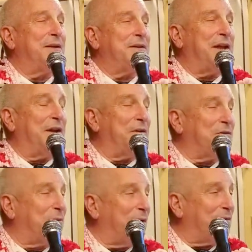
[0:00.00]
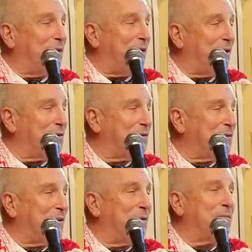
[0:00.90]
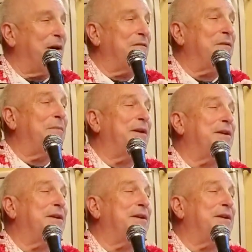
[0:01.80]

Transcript: 10 or 12 cars have come. Everybody